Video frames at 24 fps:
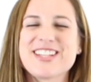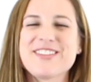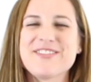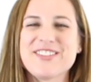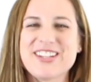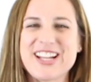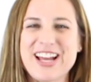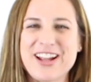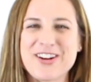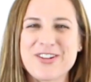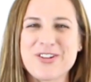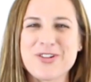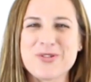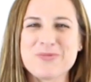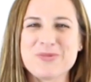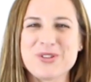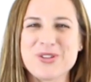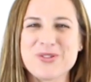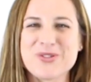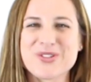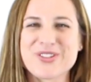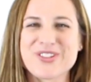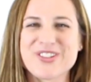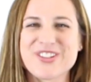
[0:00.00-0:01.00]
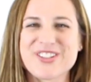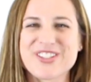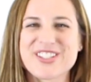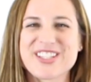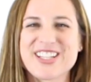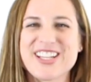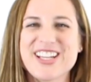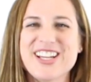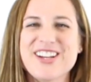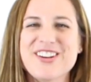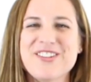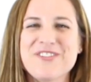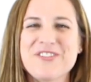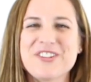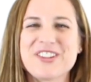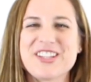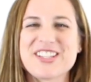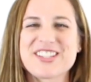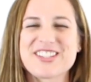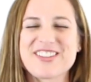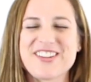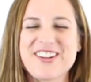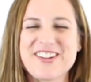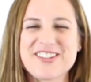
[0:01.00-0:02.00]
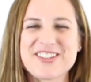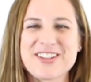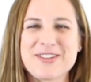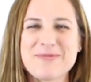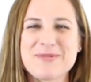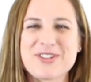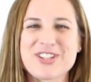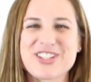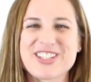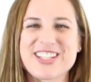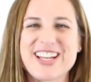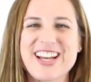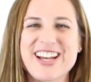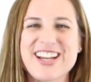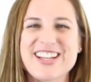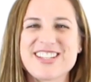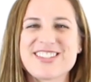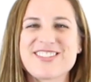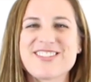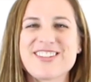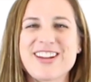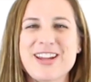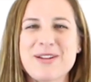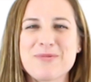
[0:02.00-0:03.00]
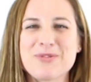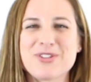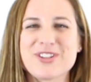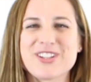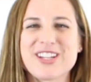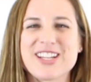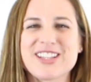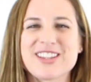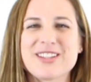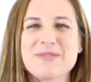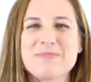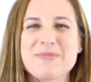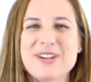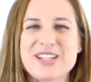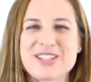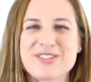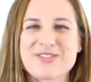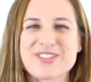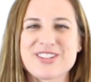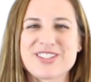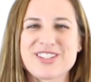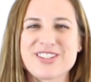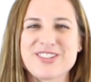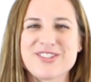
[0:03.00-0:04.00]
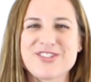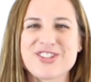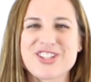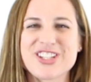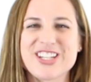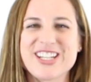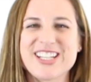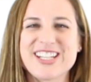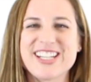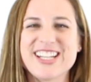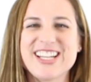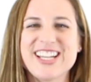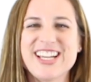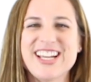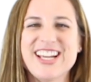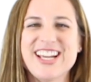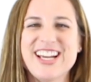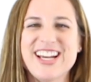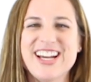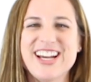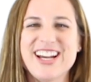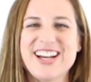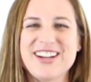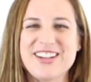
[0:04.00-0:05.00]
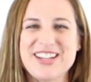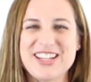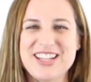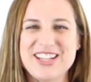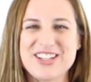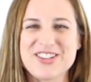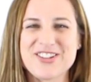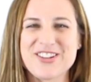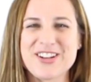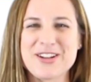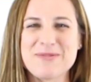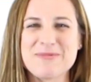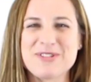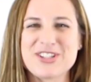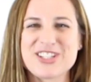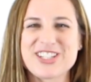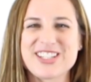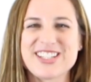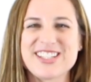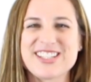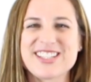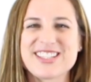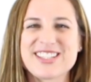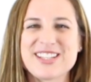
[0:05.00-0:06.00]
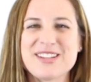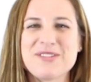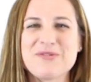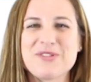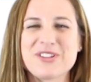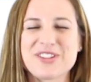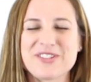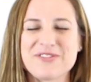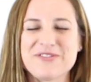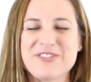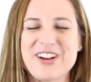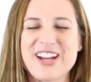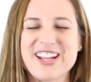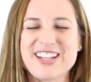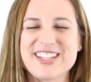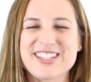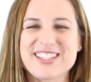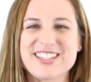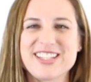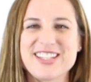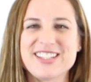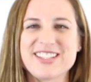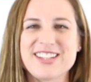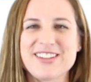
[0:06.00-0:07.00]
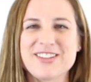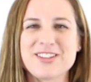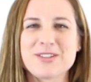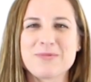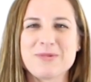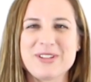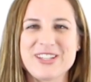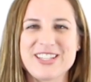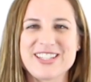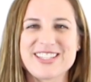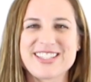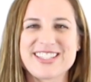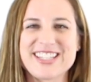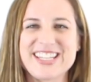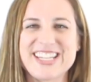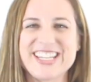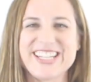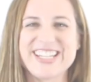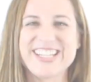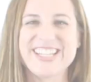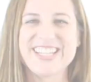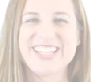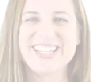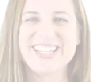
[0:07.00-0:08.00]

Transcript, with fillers: and even at-home users. With its large image size, you're able to get the best resolution in your images with the finest details being seen.